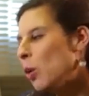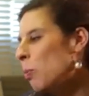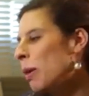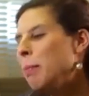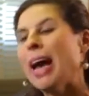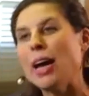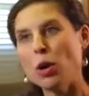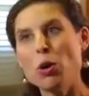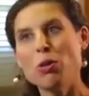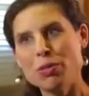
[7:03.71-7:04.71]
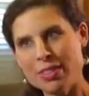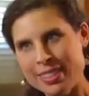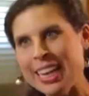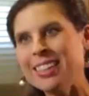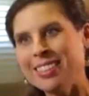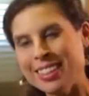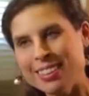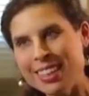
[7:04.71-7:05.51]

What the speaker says: or maybe are overstating